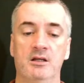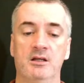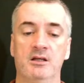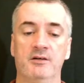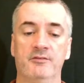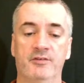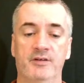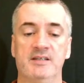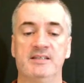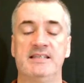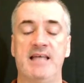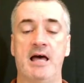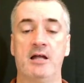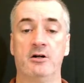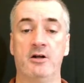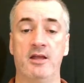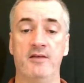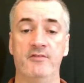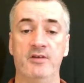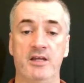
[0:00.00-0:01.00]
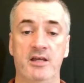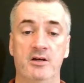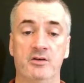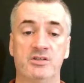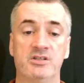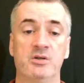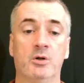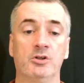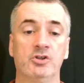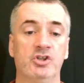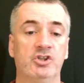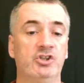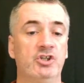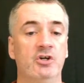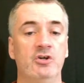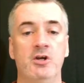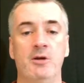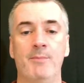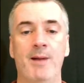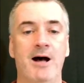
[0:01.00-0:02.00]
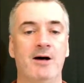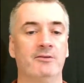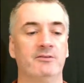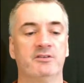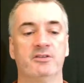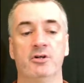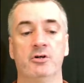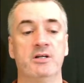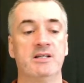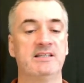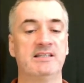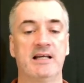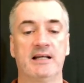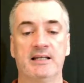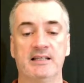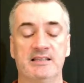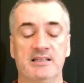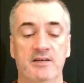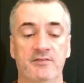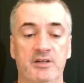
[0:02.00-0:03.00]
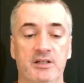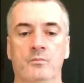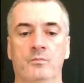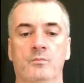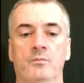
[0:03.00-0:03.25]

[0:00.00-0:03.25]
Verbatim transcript: for the Saturday video, so I'll just show you about thirty seconds of it.